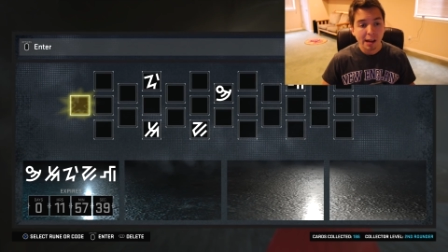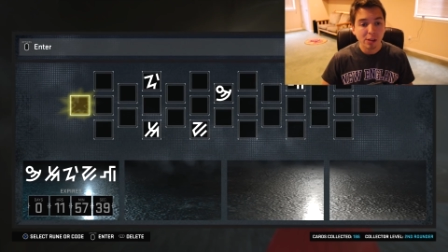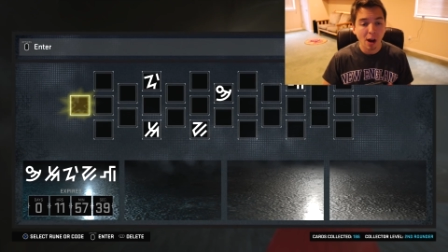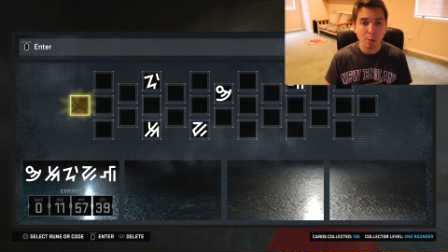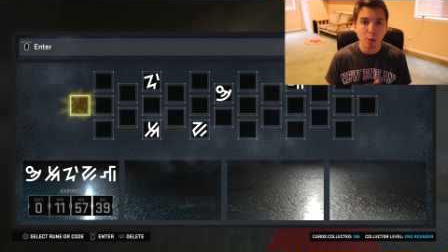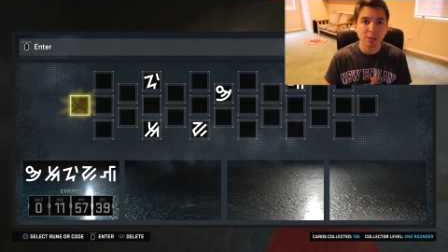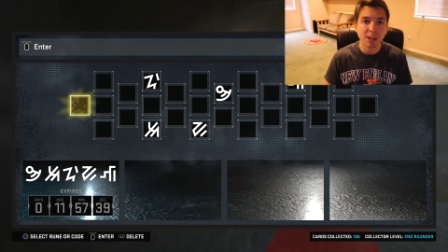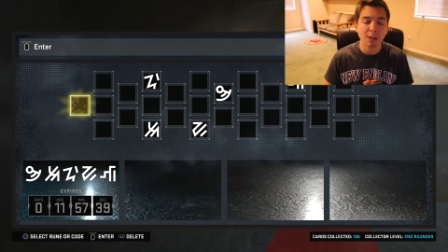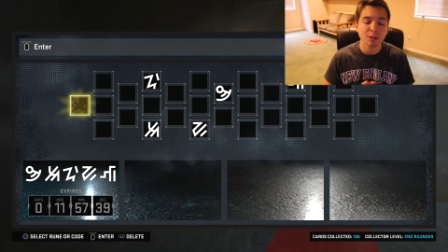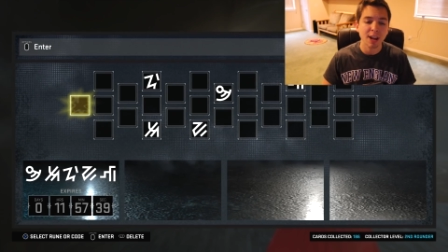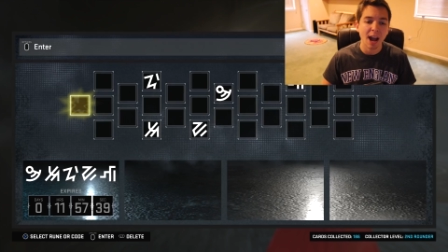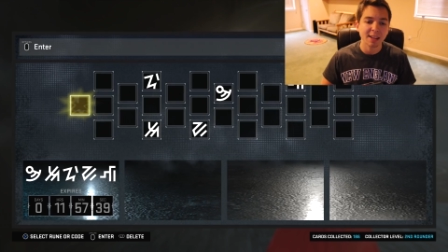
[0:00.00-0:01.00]
Now, I will tell
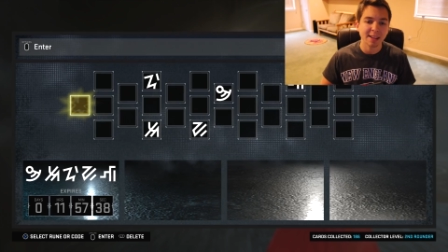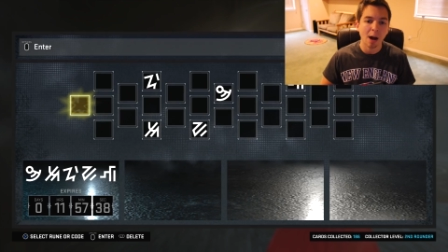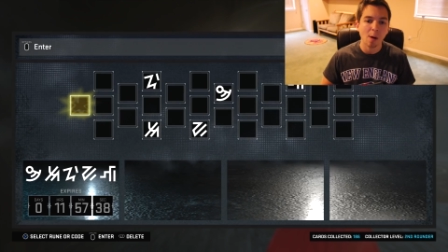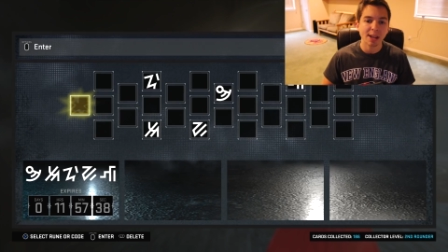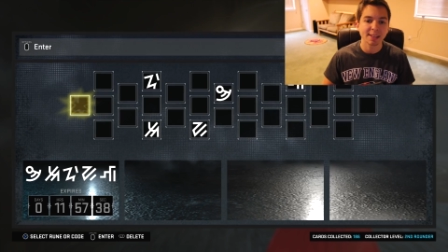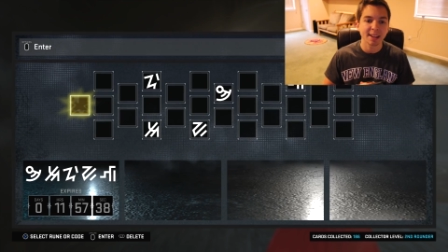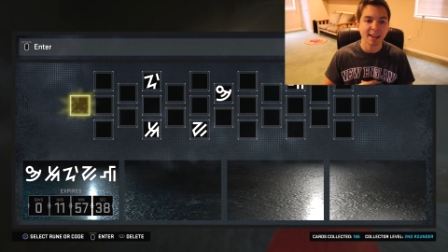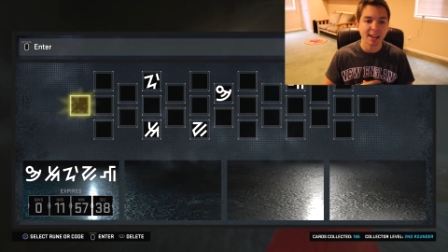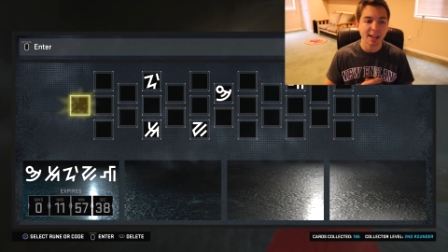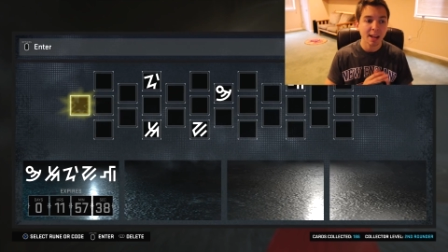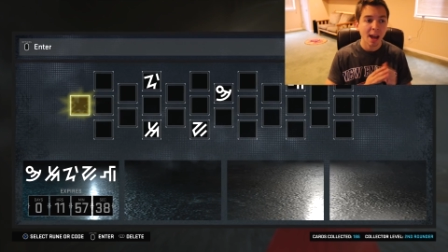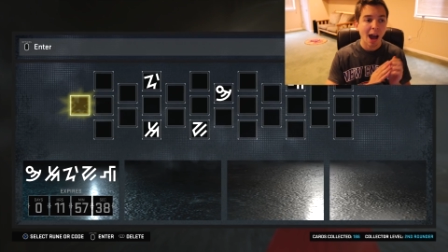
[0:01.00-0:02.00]
you guys how I did it.